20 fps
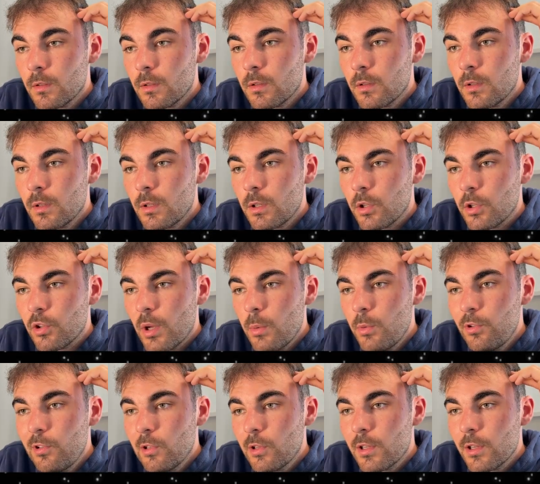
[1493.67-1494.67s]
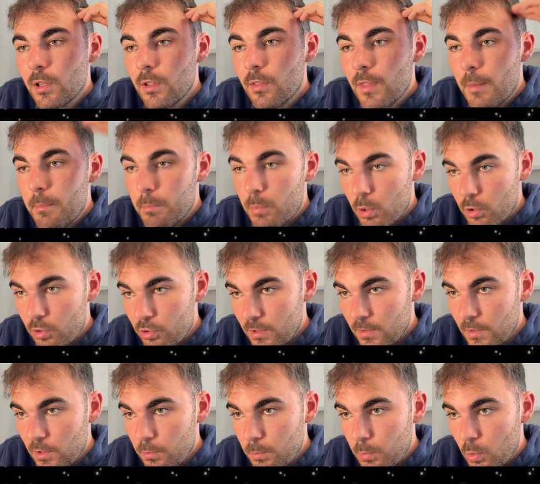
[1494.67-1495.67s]
Because I was looking at them pushing
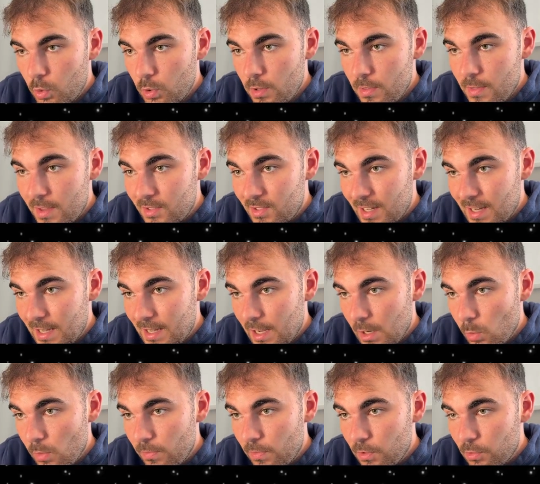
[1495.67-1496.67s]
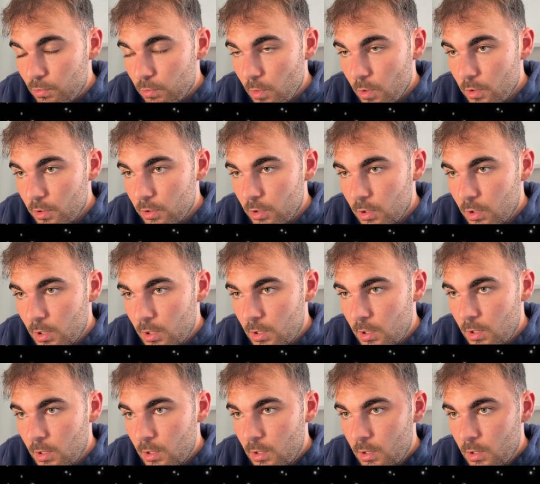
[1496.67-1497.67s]
this pawn and then taking with this rook.
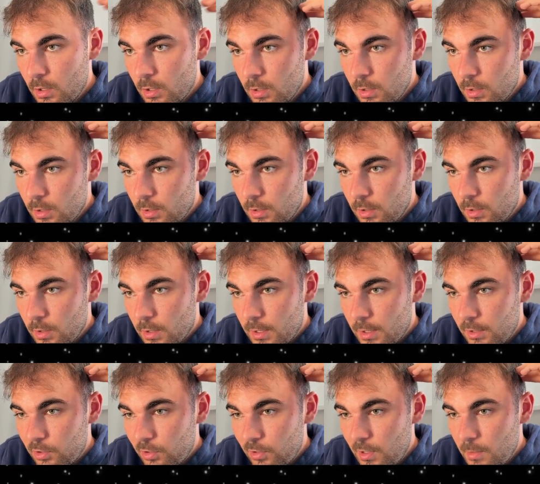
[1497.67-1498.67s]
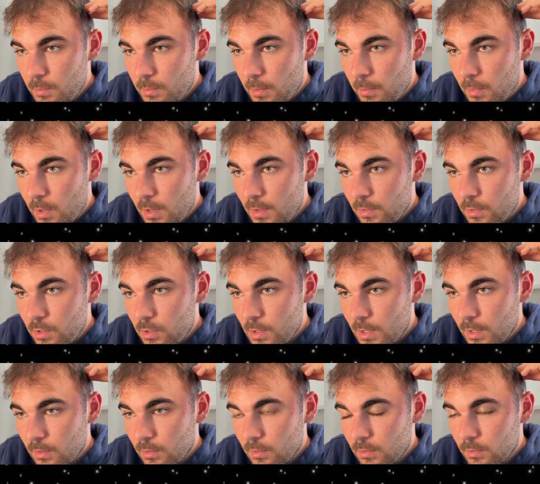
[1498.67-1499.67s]
Kind of slipped my mind that you...
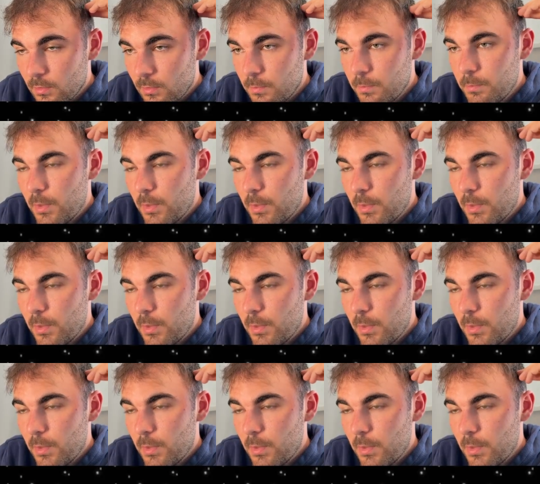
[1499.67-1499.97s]
But